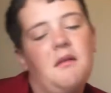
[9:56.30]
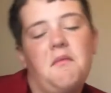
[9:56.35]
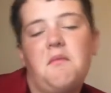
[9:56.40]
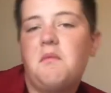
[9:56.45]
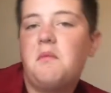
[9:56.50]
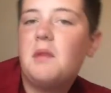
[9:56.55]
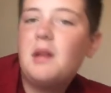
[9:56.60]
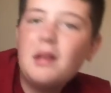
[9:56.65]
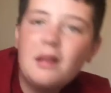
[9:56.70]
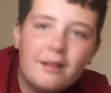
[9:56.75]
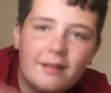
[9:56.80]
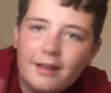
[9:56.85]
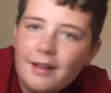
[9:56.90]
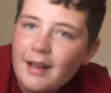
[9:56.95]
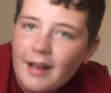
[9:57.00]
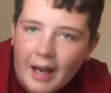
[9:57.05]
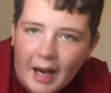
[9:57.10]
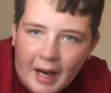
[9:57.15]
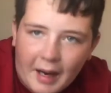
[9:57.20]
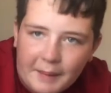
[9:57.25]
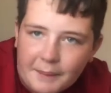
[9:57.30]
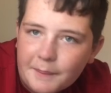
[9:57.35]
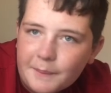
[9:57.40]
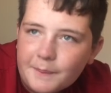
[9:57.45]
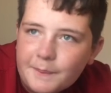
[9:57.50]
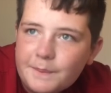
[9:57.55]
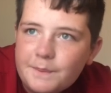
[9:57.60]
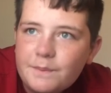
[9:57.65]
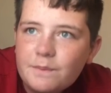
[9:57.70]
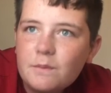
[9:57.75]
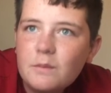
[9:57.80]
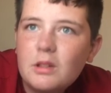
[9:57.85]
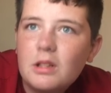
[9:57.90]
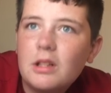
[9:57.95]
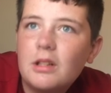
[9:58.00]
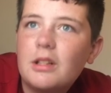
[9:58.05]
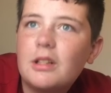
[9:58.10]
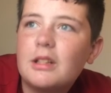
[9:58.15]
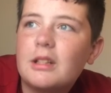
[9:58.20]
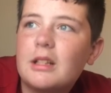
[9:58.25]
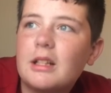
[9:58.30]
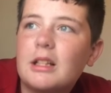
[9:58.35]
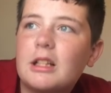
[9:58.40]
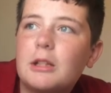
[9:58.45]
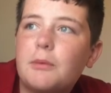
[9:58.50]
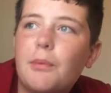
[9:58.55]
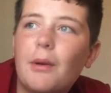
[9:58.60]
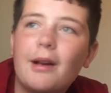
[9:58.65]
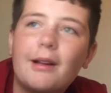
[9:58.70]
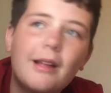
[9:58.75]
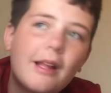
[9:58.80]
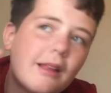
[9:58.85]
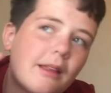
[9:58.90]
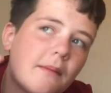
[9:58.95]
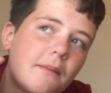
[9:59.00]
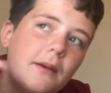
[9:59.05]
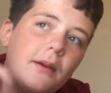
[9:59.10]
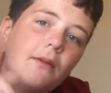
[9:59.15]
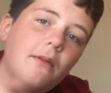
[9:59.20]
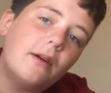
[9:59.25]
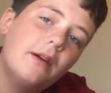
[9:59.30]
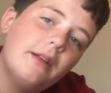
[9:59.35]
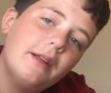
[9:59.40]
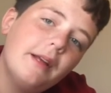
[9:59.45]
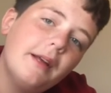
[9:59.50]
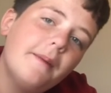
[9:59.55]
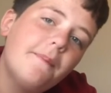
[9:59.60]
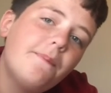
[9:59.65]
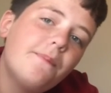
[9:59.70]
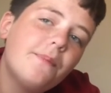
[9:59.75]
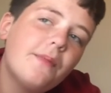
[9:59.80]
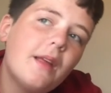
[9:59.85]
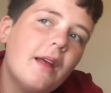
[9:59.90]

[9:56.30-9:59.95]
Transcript: And yeah, so just expect it to be windy.